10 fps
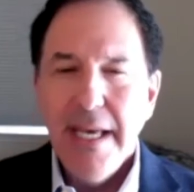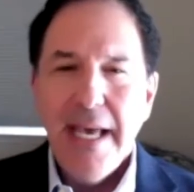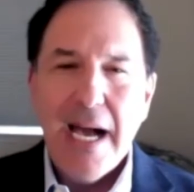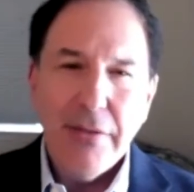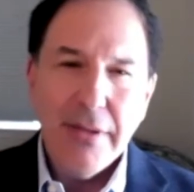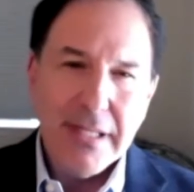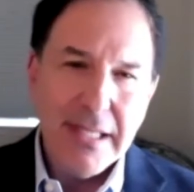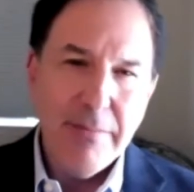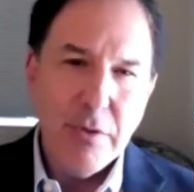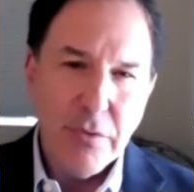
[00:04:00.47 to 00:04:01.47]
how the
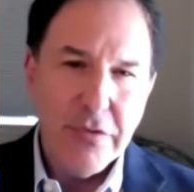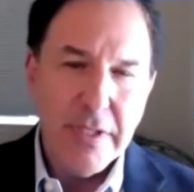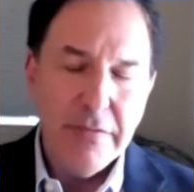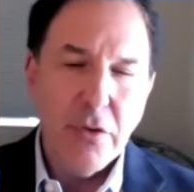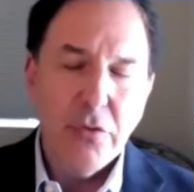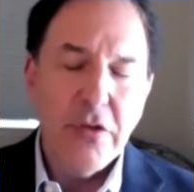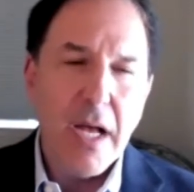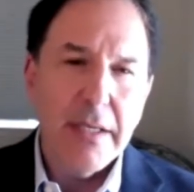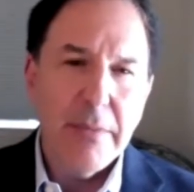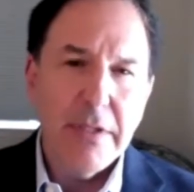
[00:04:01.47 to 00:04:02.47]
claimant receives those
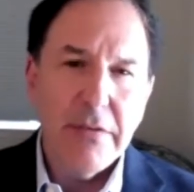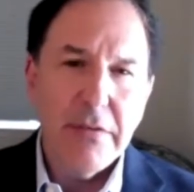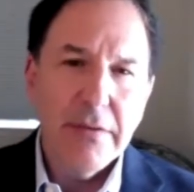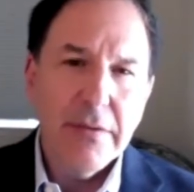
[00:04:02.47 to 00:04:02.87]
documents?